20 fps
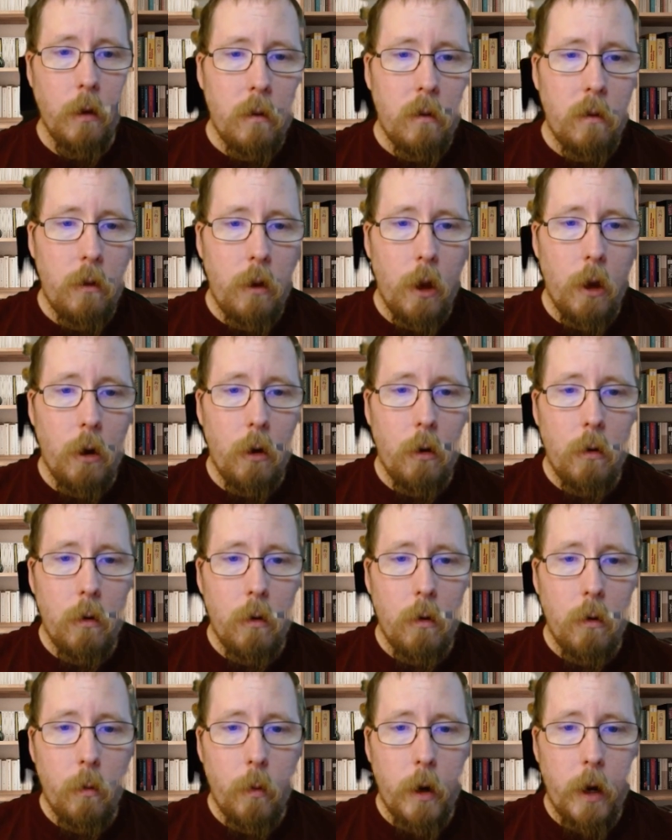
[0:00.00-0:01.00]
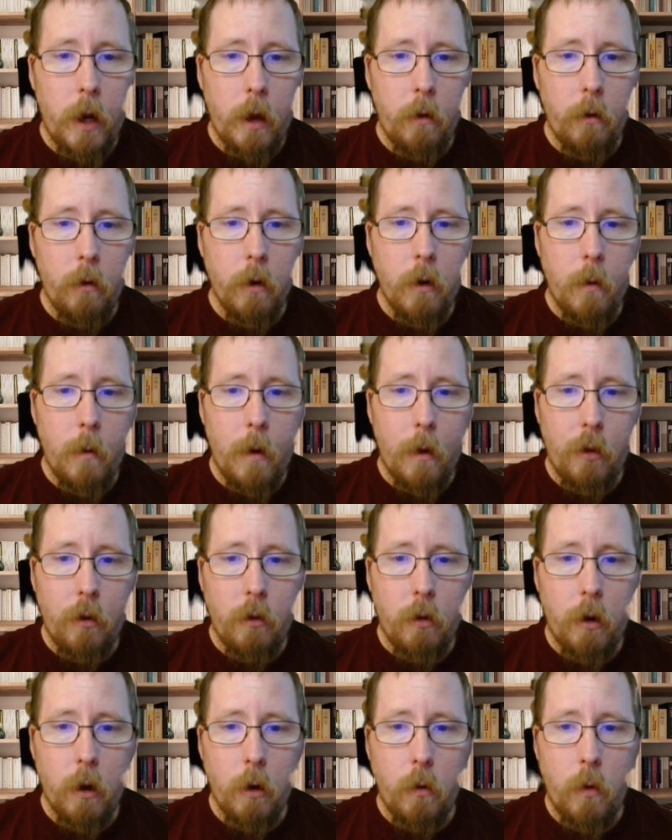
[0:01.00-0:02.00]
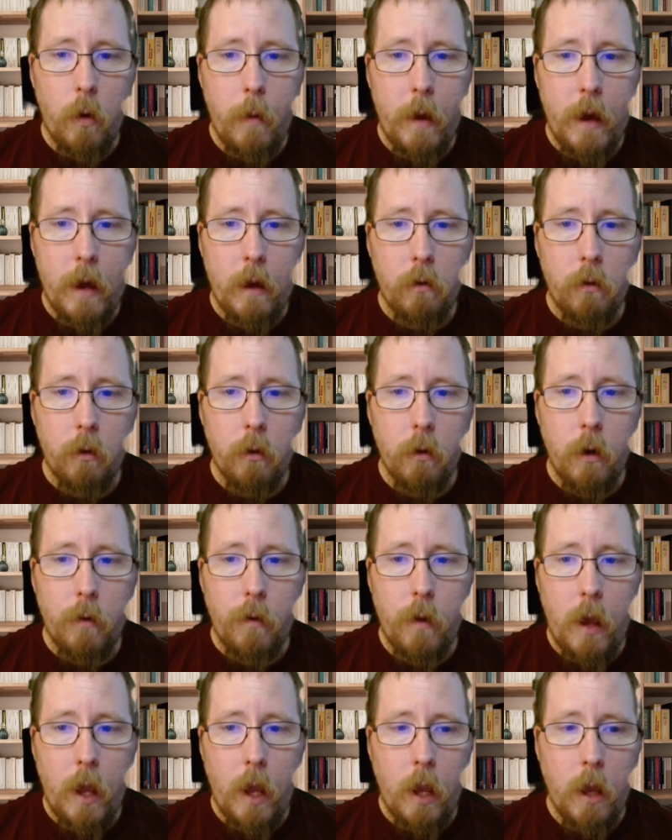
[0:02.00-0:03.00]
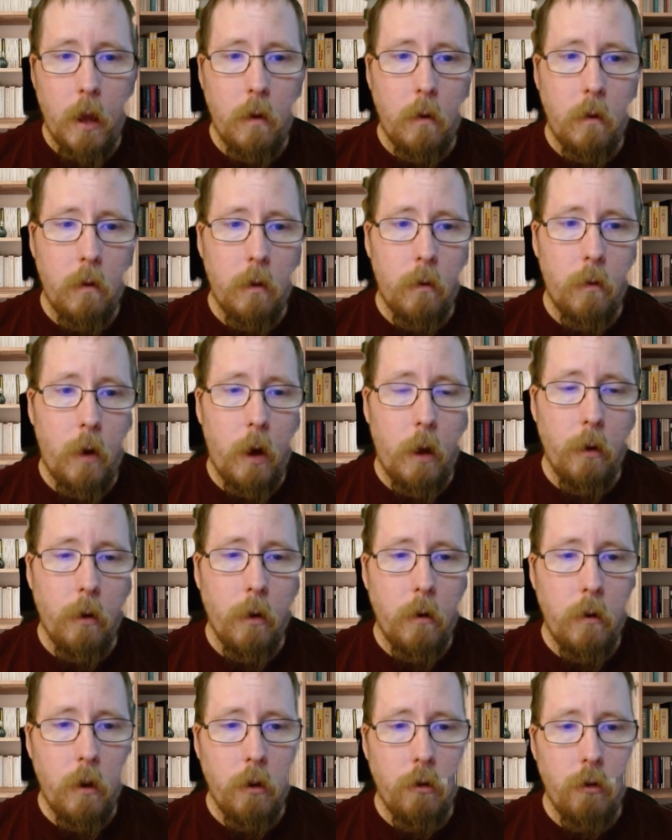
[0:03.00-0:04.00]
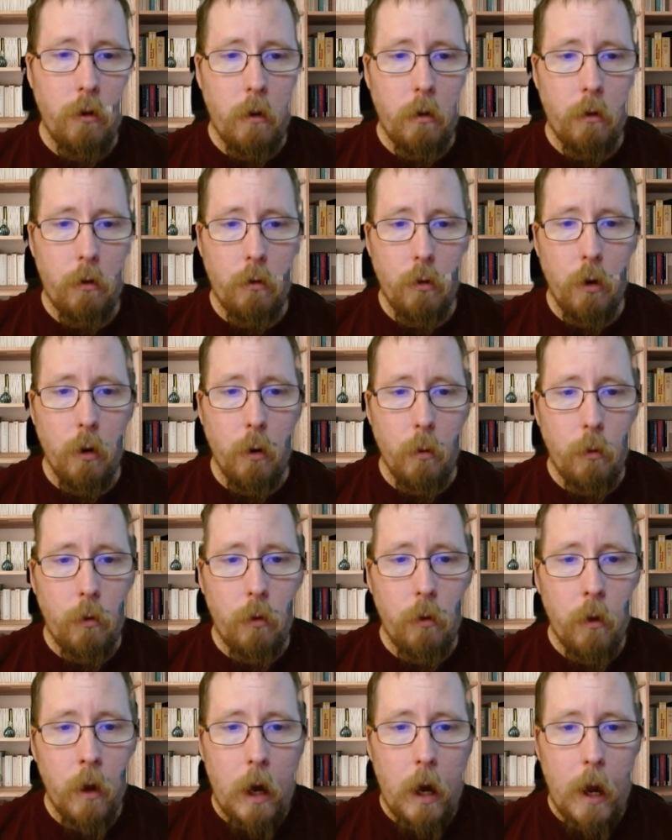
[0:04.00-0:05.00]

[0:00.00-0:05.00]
Still, when I learned about the Tonkawa Massacre at the hands of other indigenous groups,